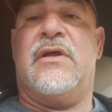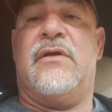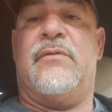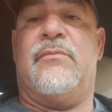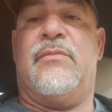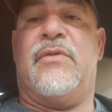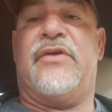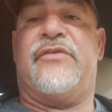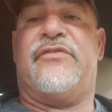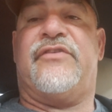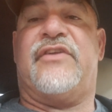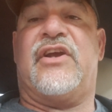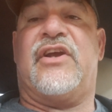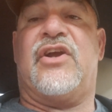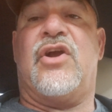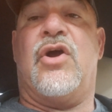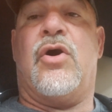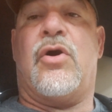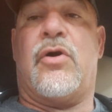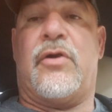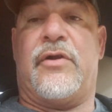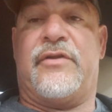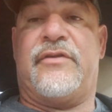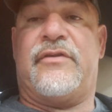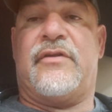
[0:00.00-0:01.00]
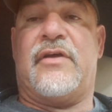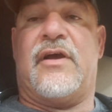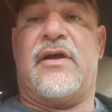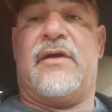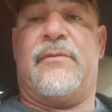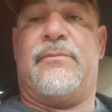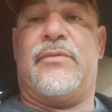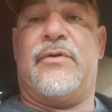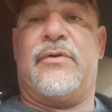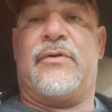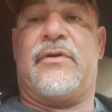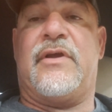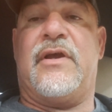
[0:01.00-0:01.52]
Mustang hardtop,
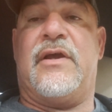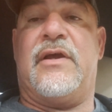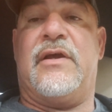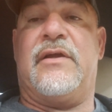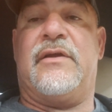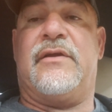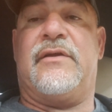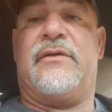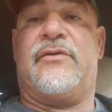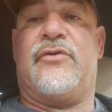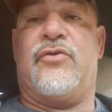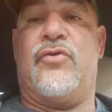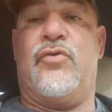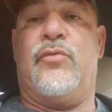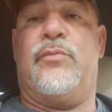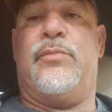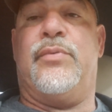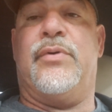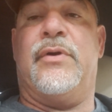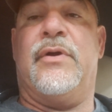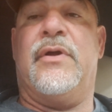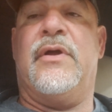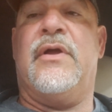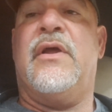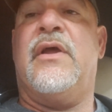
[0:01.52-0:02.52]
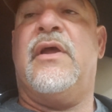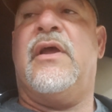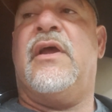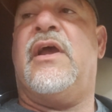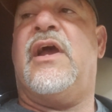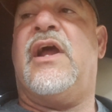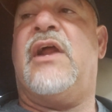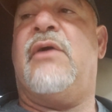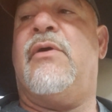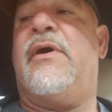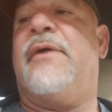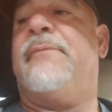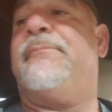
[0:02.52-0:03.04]
okay? Coupe.
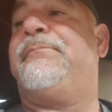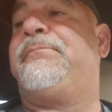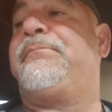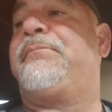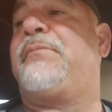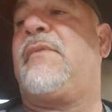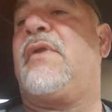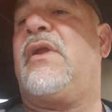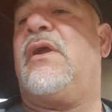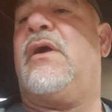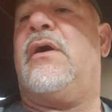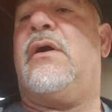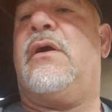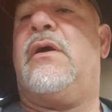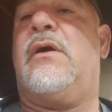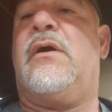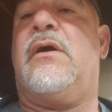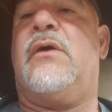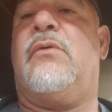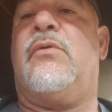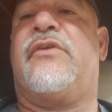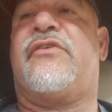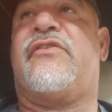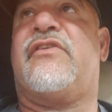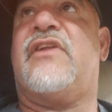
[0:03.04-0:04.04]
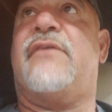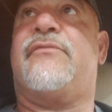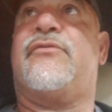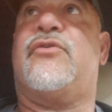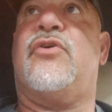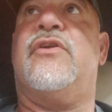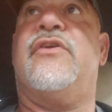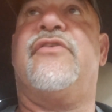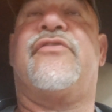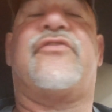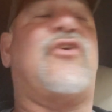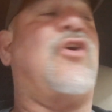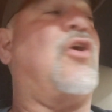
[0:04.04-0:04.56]
Anyway, what's left
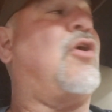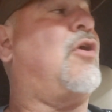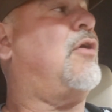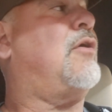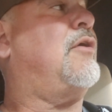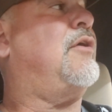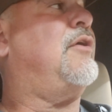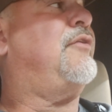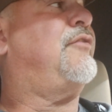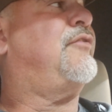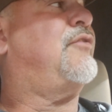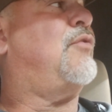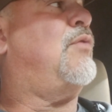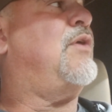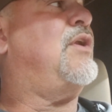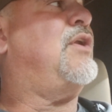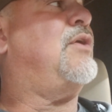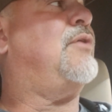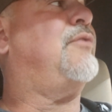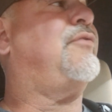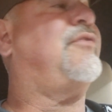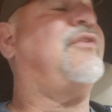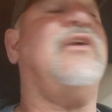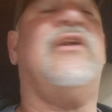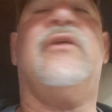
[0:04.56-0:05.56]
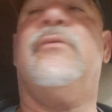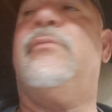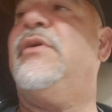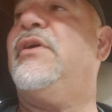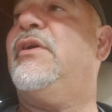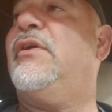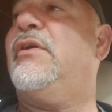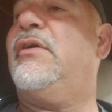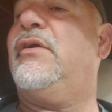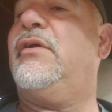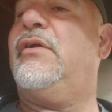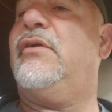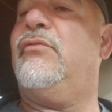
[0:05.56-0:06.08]
on this car is the windows need to
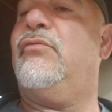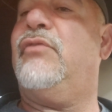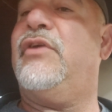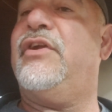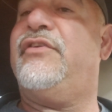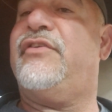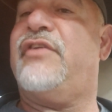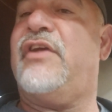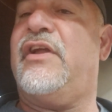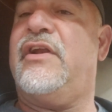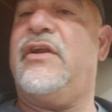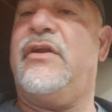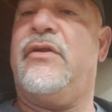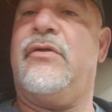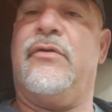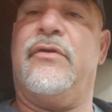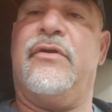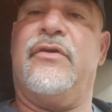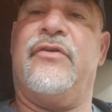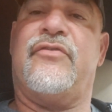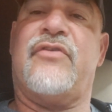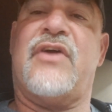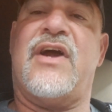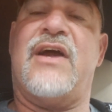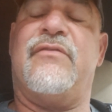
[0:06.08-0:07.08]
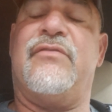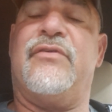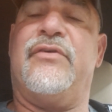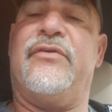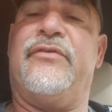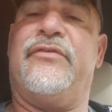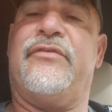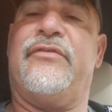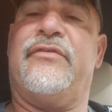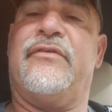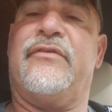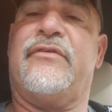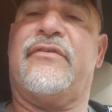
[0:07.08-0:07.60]
be retinted on the
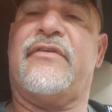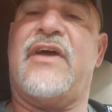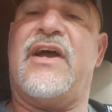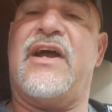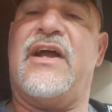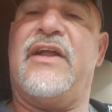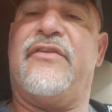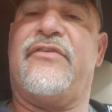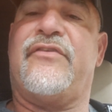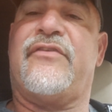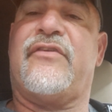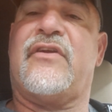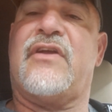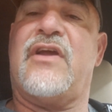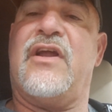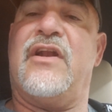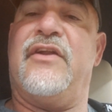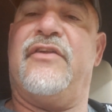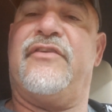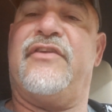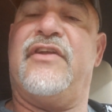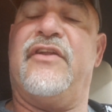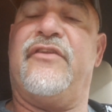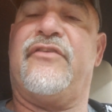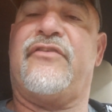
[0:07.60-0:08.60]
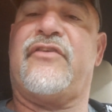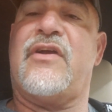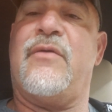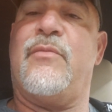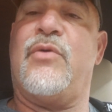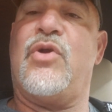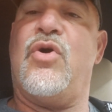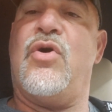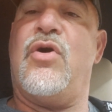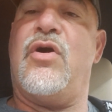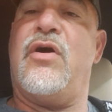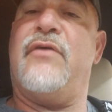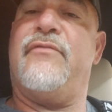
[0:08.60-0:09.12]
driver's sides, kind of tints
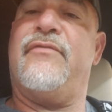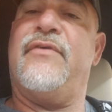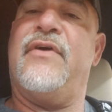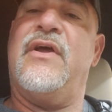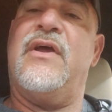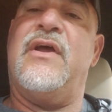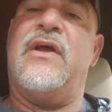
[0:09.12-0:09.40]
coming off.